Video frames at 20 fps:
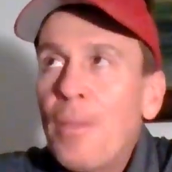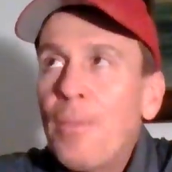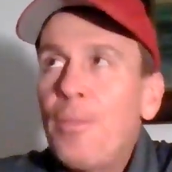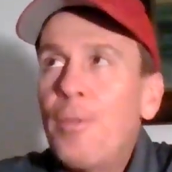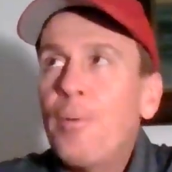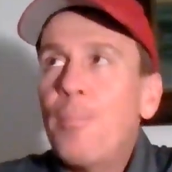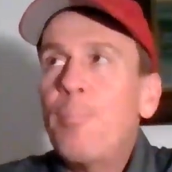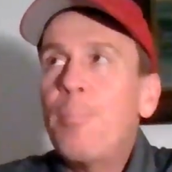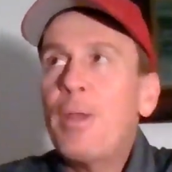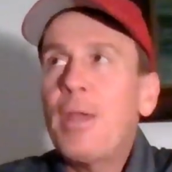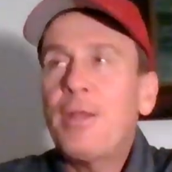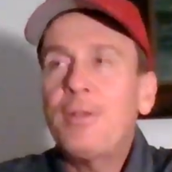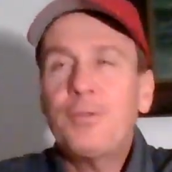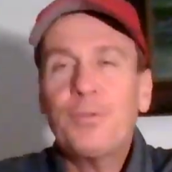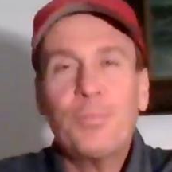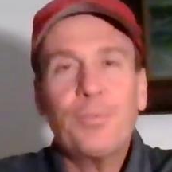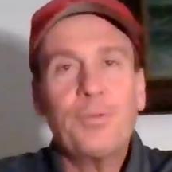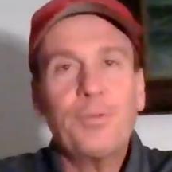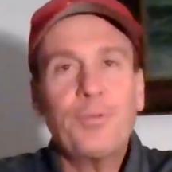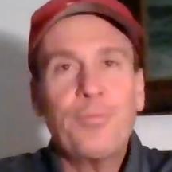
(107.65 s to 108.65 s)
The
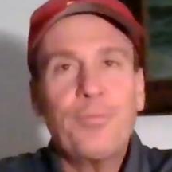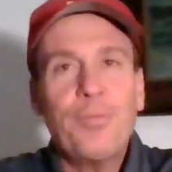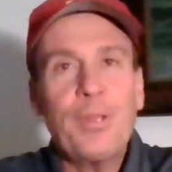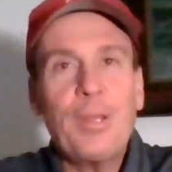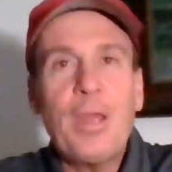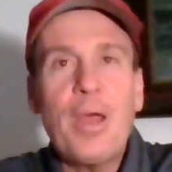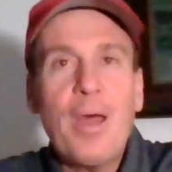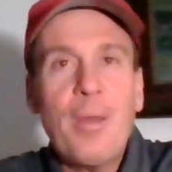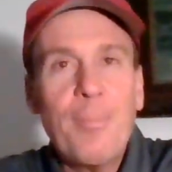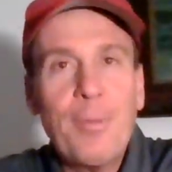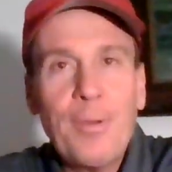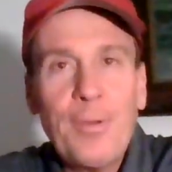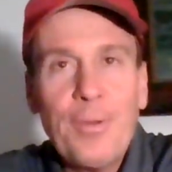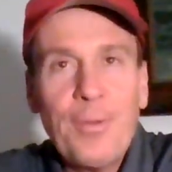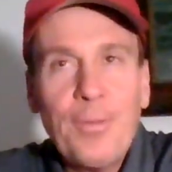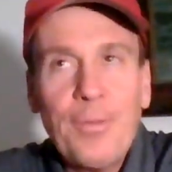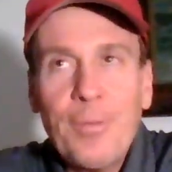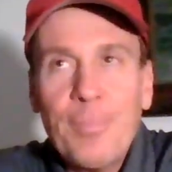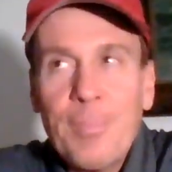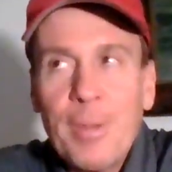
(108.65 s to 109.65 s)
bench was
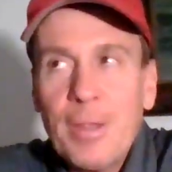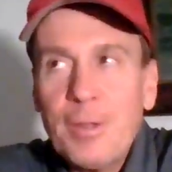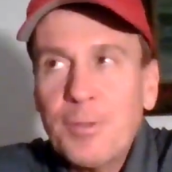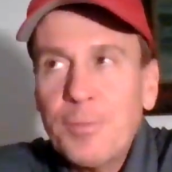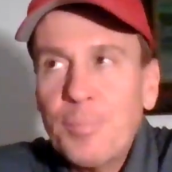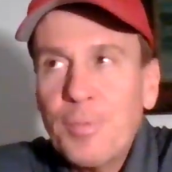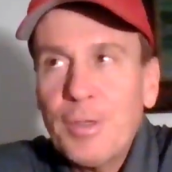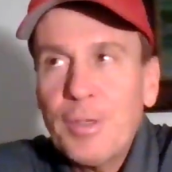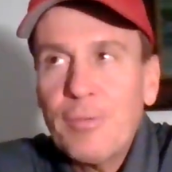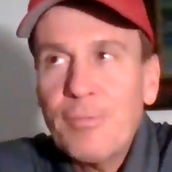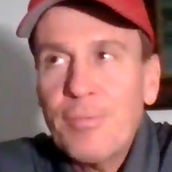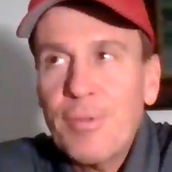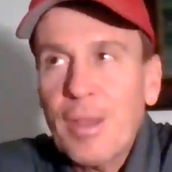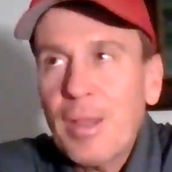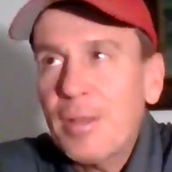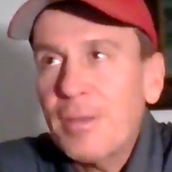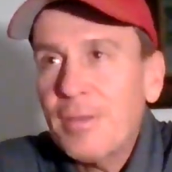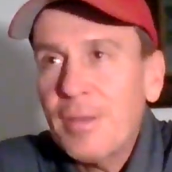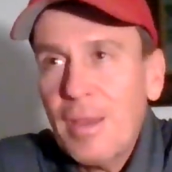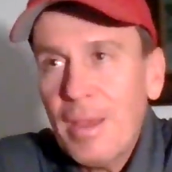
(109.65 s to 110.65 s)
phenomenal. The bench played
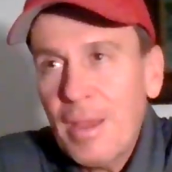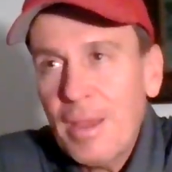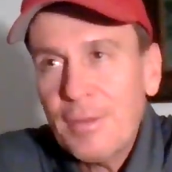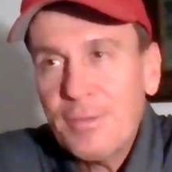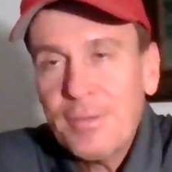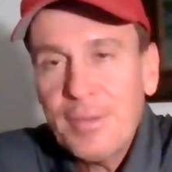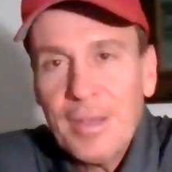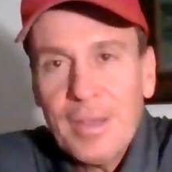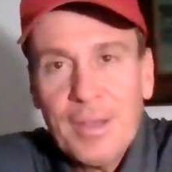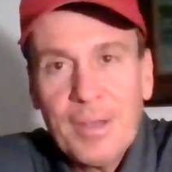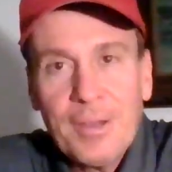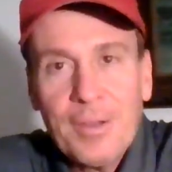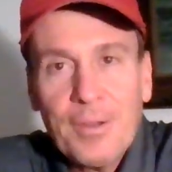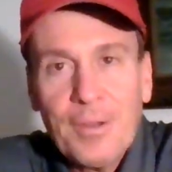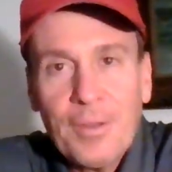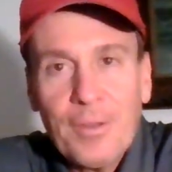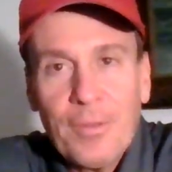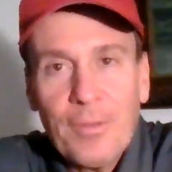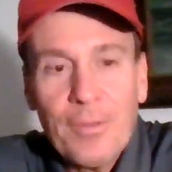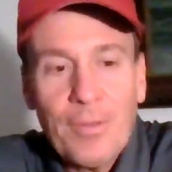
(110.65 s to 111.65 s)

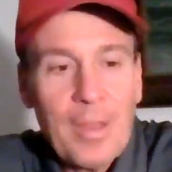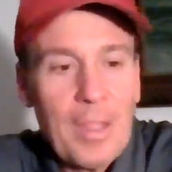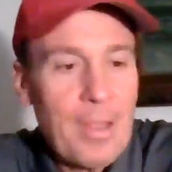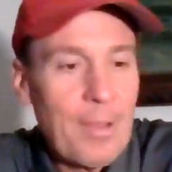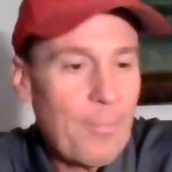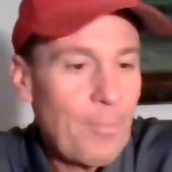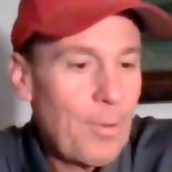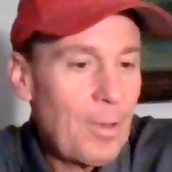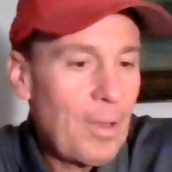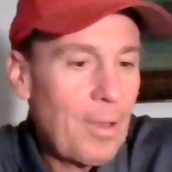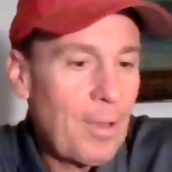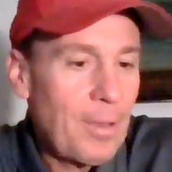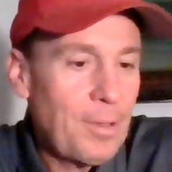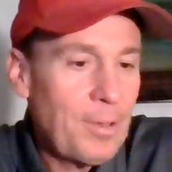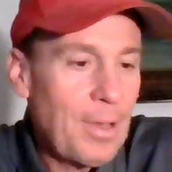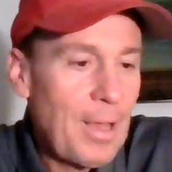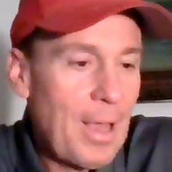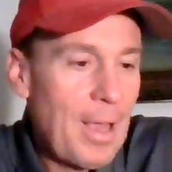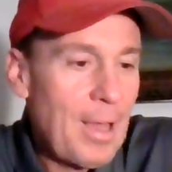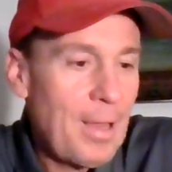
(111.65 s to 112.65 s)
fantastic.
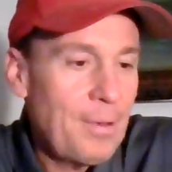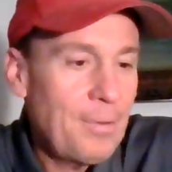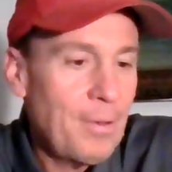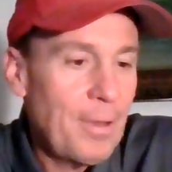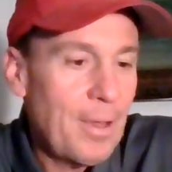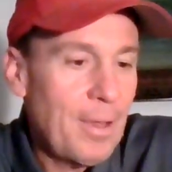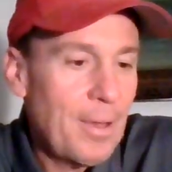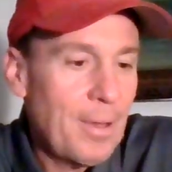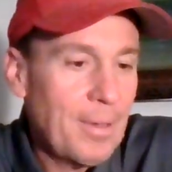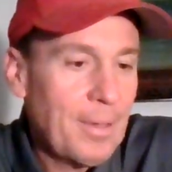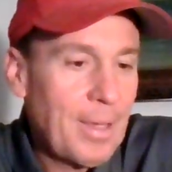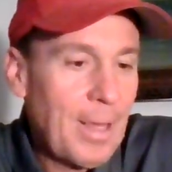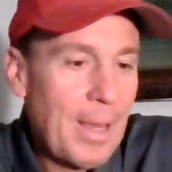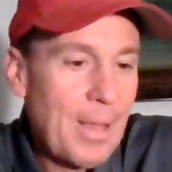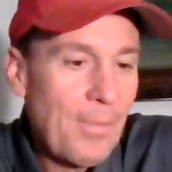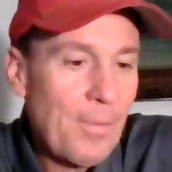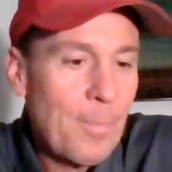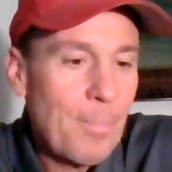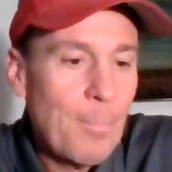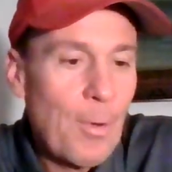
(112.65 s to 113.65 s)
You had
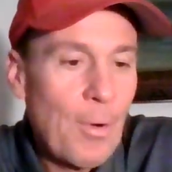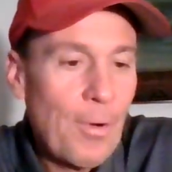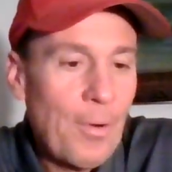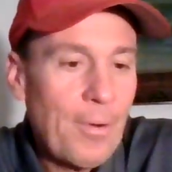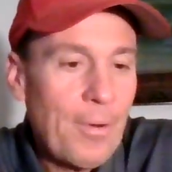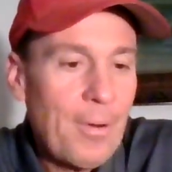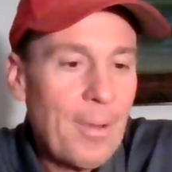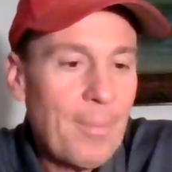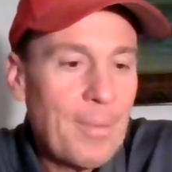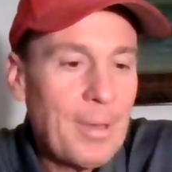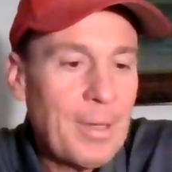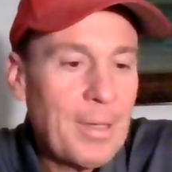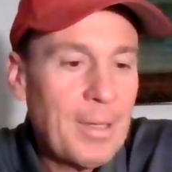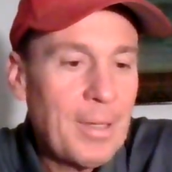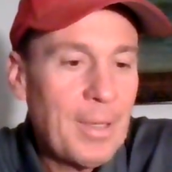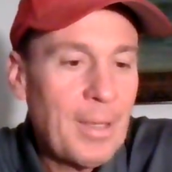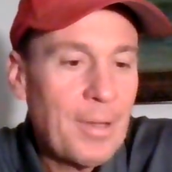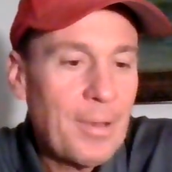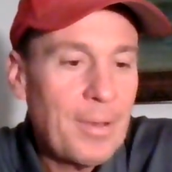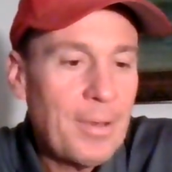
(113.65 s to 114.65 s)
Caleb Martin. I mean,
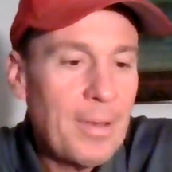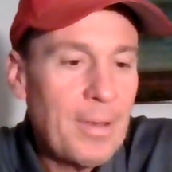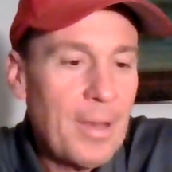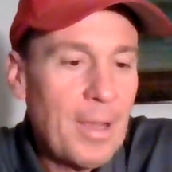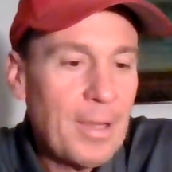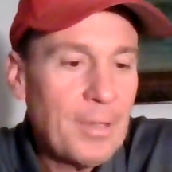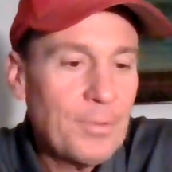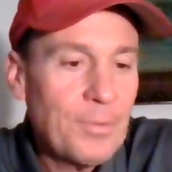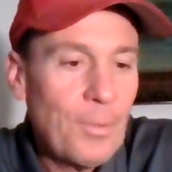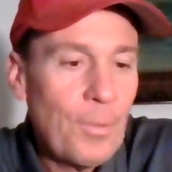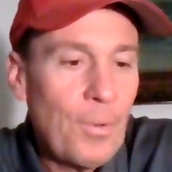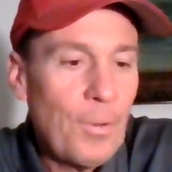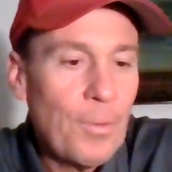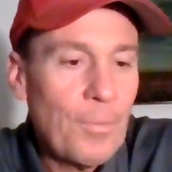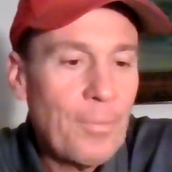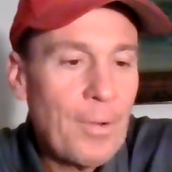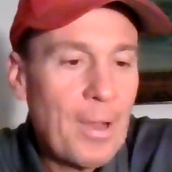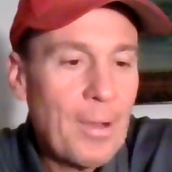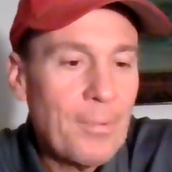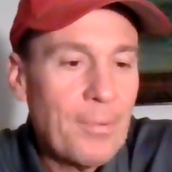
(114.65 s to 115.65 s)
he had a nice
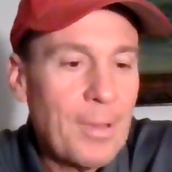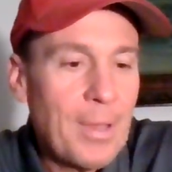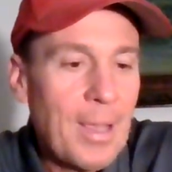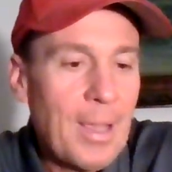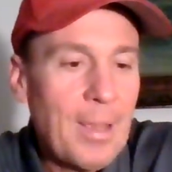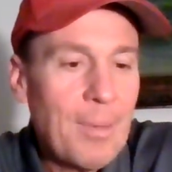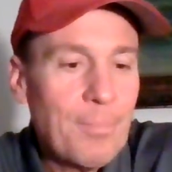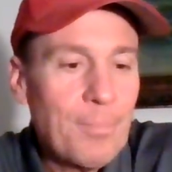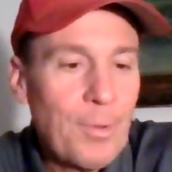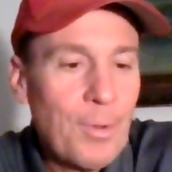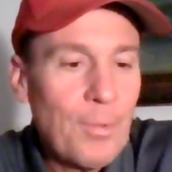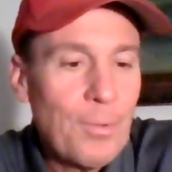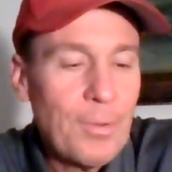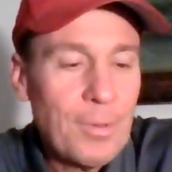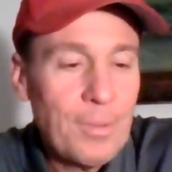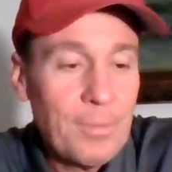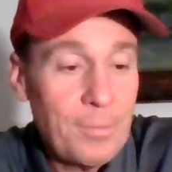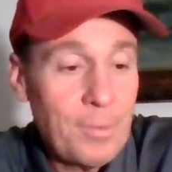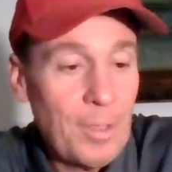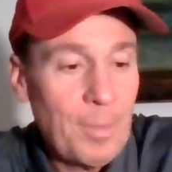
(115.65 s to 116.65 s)
all-around game.
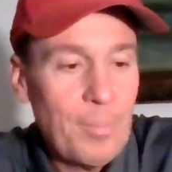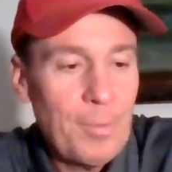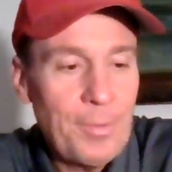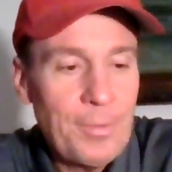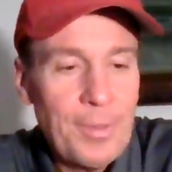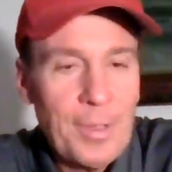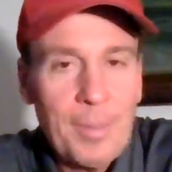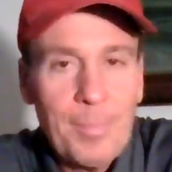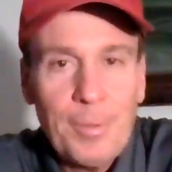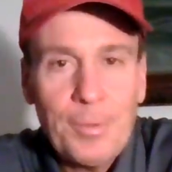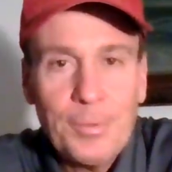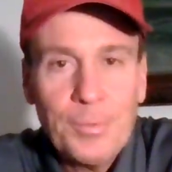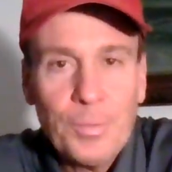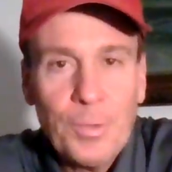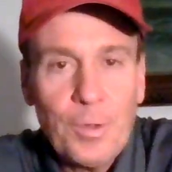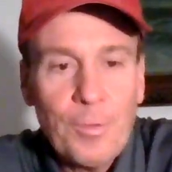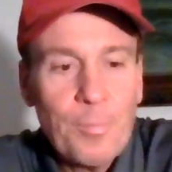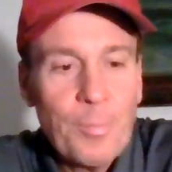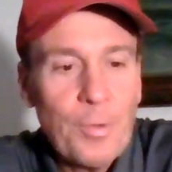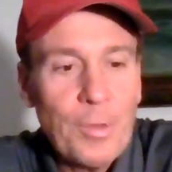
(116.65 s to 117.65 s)
Double-double,
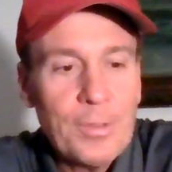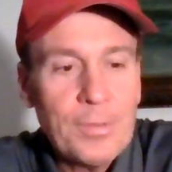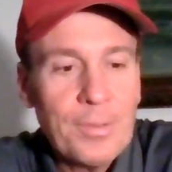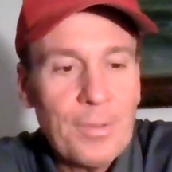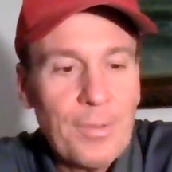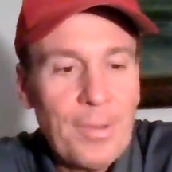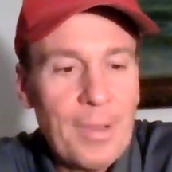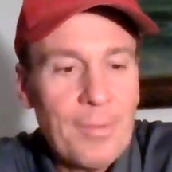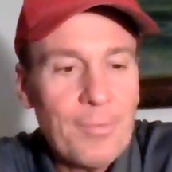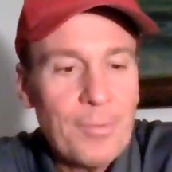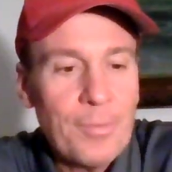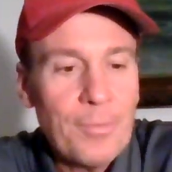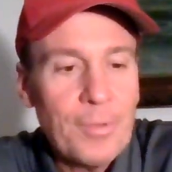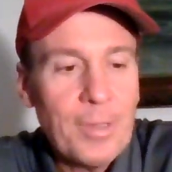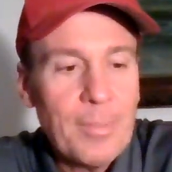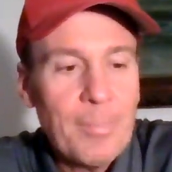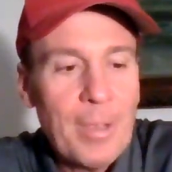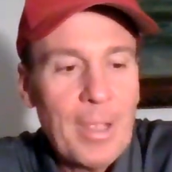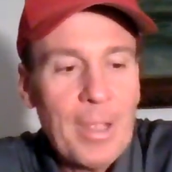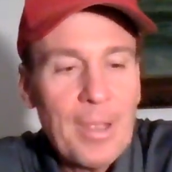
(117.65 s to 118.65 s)
12 points, 11
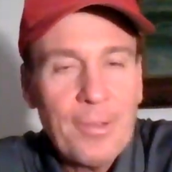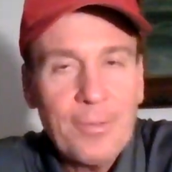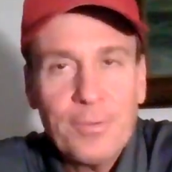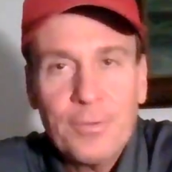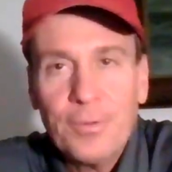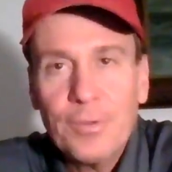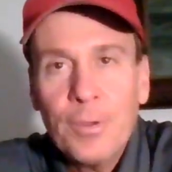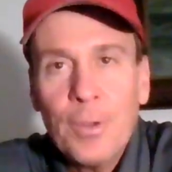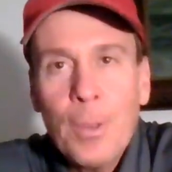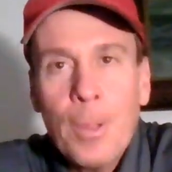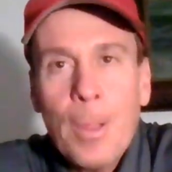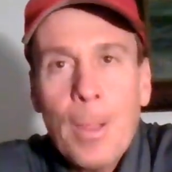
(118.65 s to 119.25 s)
rebounds.